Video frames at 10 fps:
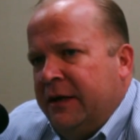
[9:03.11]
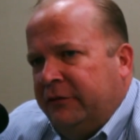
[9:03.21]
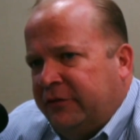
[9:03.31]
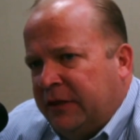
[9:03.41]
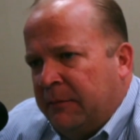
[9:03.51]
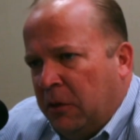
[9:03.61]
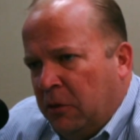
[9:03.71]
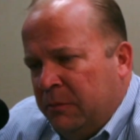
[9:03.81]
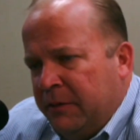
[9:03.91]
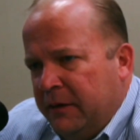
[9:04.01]
There is
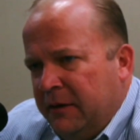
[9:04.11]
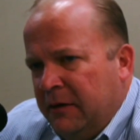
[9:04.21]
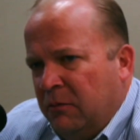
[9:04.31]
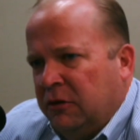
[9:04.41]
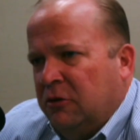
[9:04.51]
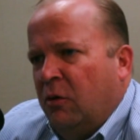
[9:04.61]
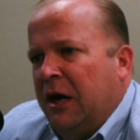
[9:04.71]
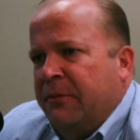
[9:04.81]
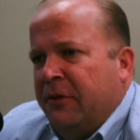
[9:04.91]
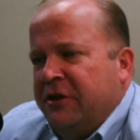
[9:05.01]
some hope
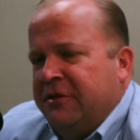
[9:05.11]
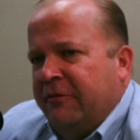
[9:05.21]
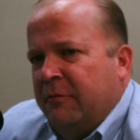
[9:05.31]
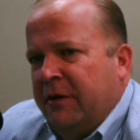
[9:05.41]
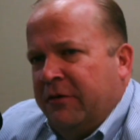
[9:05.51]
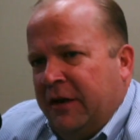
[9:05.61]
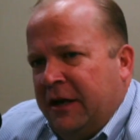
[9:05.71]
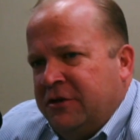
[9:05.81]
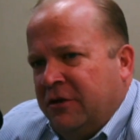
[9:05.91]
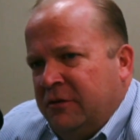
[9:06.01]
with cooperation from
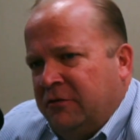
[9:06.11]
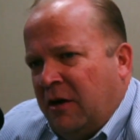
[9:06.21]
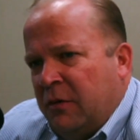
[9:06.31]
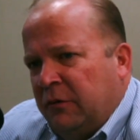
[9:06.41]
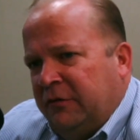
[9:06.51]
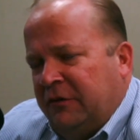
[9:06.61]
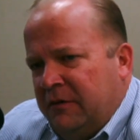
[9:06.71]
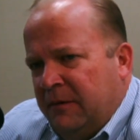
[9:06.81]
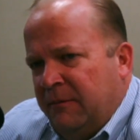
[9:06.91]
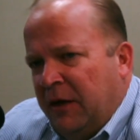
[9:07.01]
Mother Nature, who's our
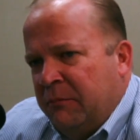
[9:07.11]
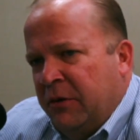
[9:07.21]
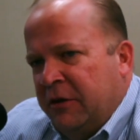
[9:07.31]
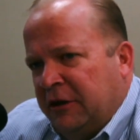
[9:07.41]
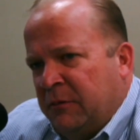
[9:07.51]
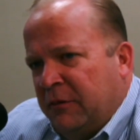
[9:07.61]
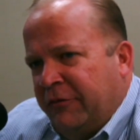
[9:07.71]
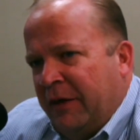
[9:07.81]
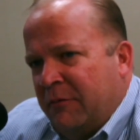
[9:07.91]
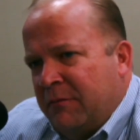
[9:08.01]
most
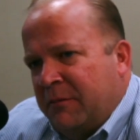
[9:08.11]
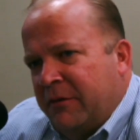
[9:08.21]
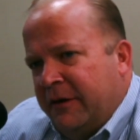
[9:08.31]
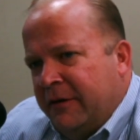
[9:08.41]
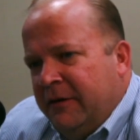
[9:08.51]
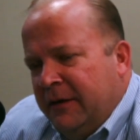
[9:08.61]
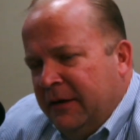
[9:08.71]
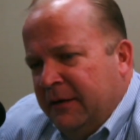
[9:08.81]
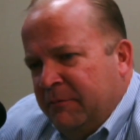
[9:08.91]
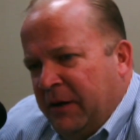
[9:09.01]
unpredictable family member here.